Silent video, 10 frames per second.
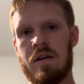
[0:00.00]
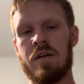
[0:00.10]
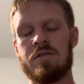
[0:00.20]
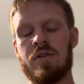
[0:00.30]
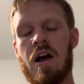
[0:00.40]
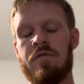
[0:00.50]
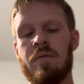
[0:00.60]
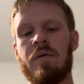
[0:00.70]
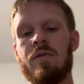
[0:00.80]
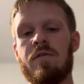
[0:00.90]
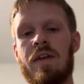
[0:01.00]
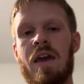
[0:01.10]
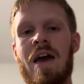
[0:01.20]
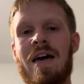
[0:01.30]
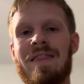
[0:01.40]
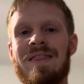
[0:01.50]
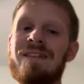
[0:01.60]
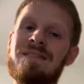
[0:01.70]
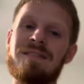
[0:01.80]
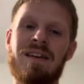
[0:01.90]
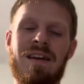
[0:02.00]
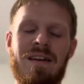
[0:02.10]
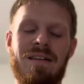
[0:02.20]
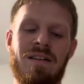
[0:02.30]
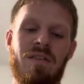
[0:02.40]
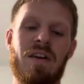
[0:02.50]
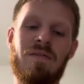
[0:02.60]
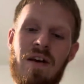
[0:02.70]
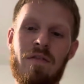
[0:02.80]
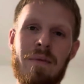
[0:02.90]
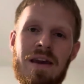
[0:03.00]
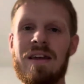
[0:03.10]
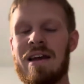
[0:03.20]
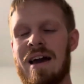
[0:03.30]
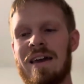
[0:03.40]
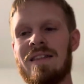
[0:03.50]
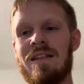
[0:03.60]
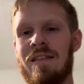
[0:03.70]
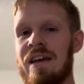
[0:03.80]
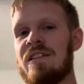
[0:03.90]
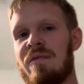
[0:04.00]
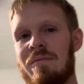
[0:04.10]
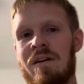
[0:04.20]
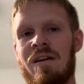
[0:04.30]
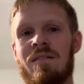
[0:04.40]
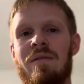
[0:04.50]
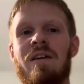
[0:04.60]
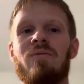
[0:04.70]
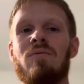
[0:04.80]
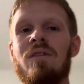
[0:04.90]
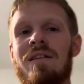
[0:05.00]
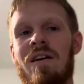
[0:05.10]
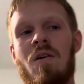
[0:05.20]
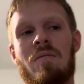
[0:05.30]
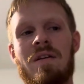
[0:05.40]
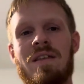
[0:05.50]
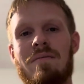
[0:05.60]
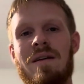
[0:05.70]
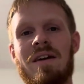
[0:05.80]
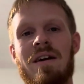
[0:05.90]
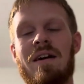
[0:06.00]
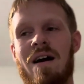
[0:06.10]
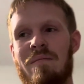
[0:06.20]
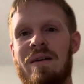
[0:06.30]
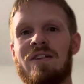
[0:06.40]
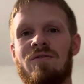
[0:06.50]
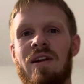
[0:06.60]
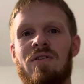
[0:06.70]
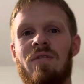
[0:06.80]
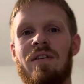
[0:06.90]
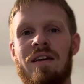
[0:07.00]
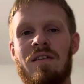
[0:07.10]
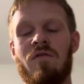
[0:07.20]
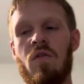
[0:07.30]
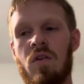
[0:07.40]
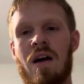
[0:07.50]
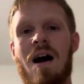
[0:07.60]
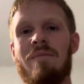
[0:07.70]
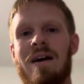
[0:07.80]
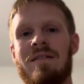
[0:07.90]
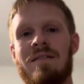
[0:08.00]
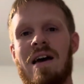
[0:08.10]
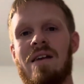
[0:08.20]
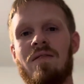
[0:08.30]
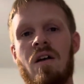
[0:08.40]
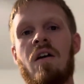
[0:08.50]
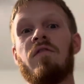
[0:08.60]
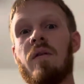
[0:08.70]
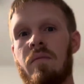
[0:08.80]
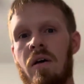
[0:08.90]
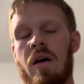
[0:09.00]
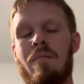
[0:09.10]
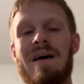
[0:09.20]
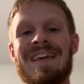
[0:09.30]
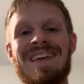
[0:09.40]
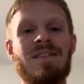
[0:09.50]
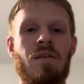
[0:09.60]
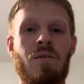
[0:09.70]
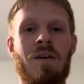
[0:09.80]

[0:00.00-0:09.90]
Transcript: shot from the movie. This is, they've never made it. I get the legs might be hard, but I really hope that they make a combat tridroid, like the full combat size from Magito.